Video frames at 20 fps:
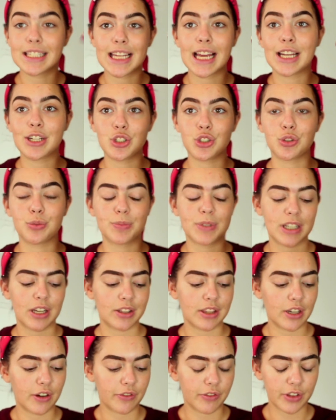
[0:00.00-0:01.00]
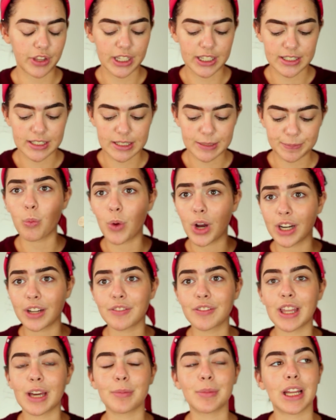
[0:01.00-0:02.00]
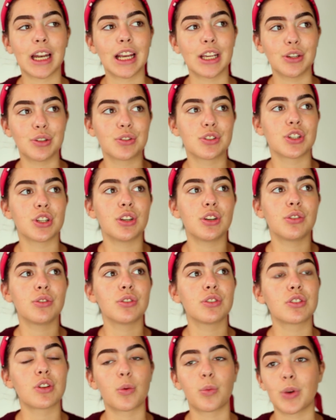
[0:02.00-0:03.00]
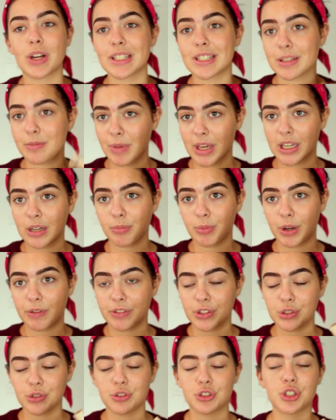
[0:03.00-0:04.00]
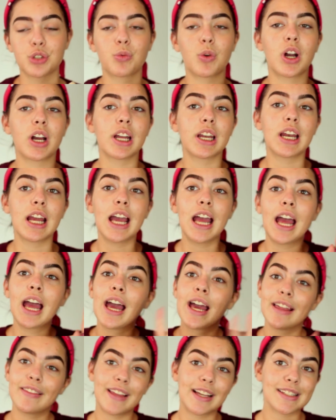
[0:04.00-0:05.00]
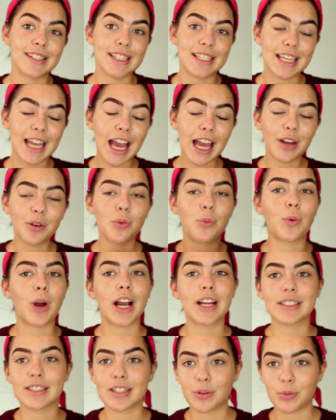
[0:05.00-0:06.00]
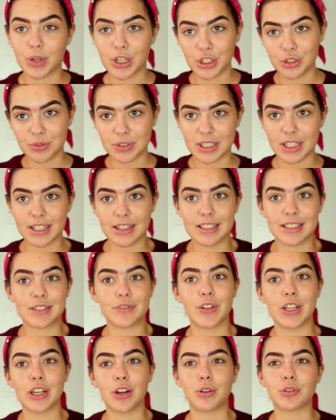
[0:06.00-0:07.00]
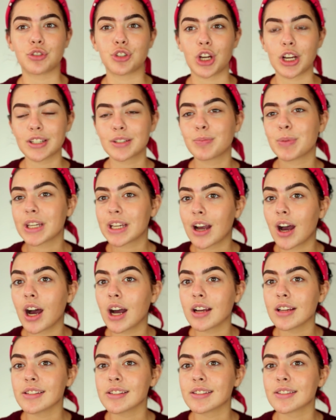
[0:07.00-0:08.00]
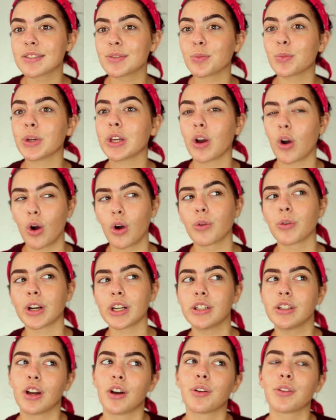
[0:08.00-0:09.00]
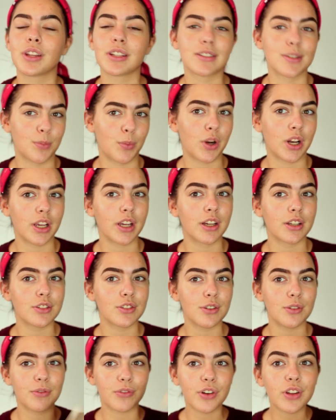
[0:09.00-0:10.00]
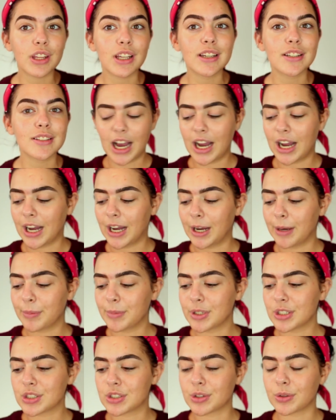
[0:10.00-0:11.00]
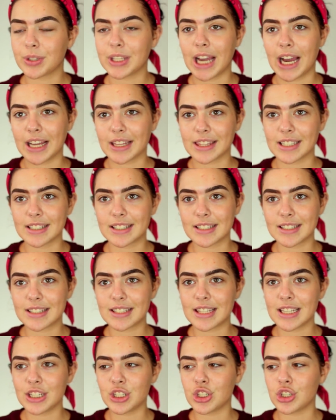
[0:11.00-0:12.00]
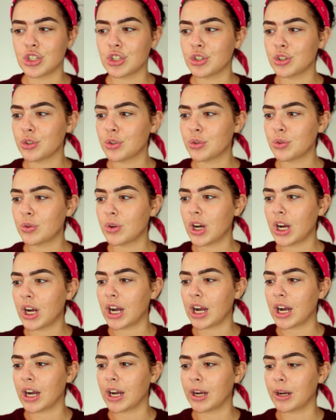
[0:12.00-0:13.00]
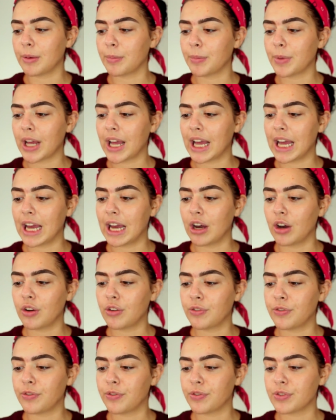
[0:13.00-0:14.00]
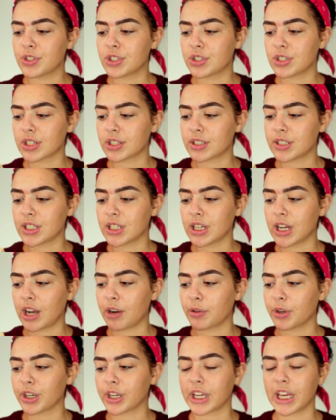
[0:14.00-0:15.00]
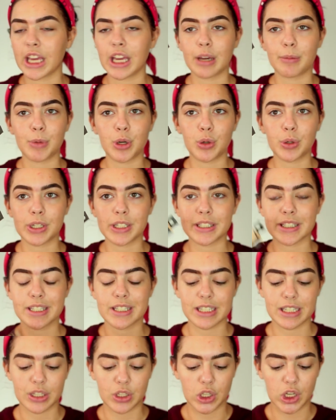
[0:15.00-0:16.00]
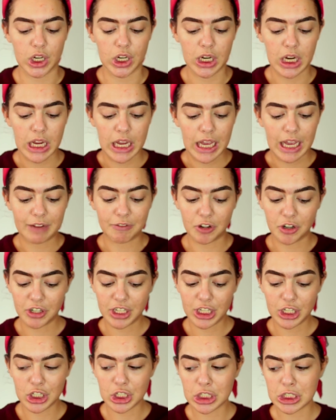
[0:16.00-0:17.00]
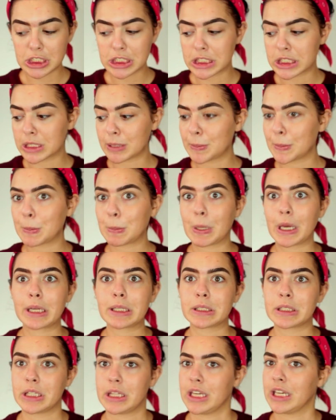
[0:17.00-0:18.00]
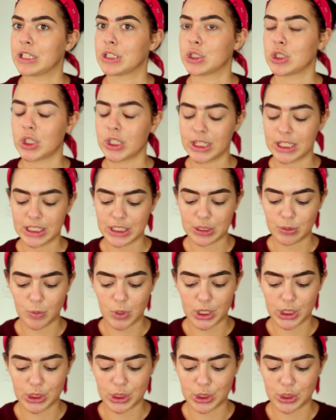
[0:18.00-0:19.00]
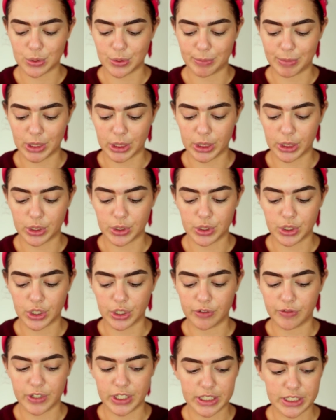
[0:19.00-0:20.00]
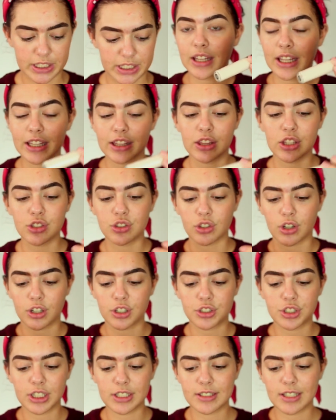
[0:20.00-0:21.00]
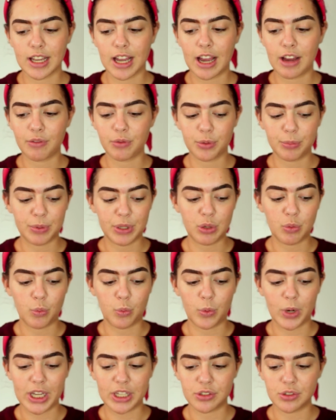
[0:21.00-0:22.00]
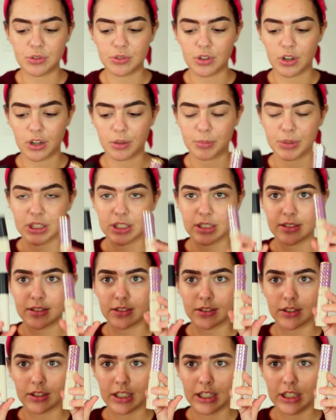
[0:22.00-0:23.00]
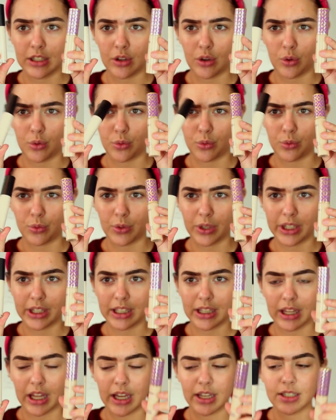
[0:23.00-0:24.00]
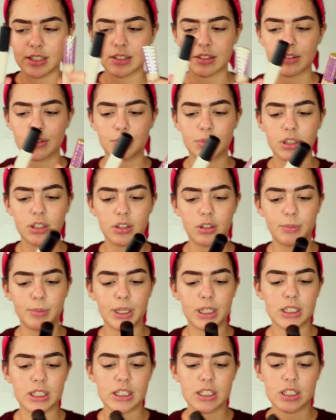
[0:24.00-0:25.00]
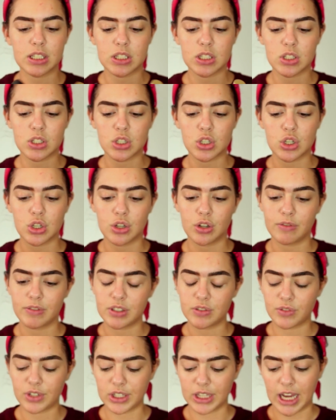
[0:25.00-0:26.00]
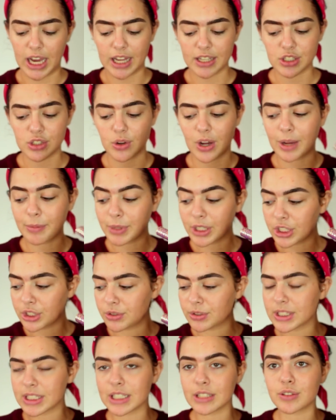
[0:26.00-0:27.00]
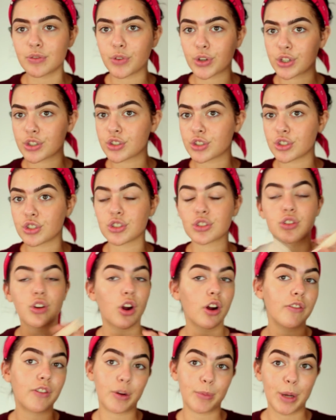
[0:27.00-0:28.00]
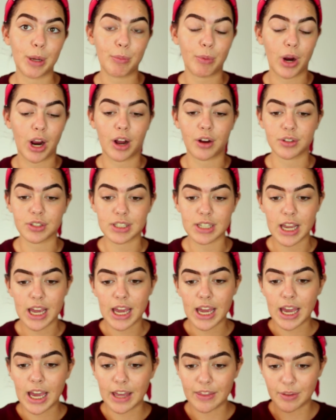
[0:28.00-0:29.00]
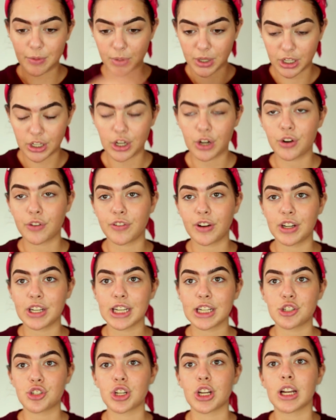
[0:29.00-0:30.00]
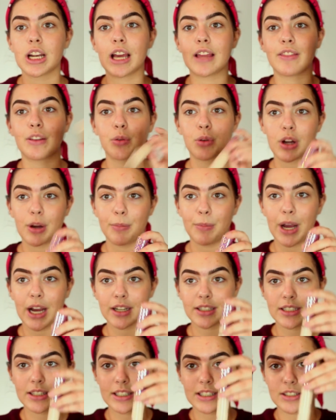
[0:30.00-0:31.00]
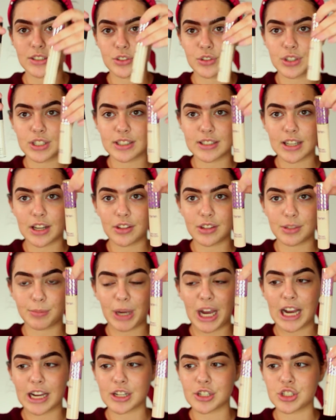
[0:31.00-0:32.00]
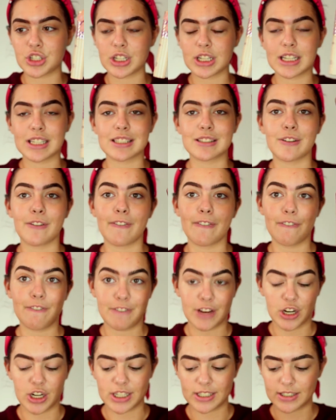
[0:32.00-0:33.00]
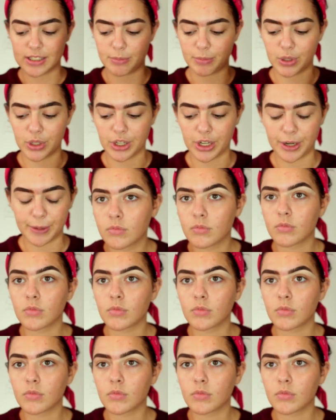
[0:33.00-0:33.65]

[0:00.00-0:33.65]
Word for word: ten dupes out there for this. One of them that I used to use was the Makeup Revolution one. And that's again why I didn't want to use it in this video, just because we already know that's a pretty good dupe for this. Um, so yeah, this is the new um, e l f sixteen hour Camo Concealer. I've already heard some mixed things on this one, so I'm a little nervous. Like, the dark shades I have would be way too dark, but this is looking really light, so I'm a little bit nervous for that. So I'm going to use these first to just carve out my brows, and then we're going to go to foundation, and then we'll come back to these. So you can tell the packaging is very similar.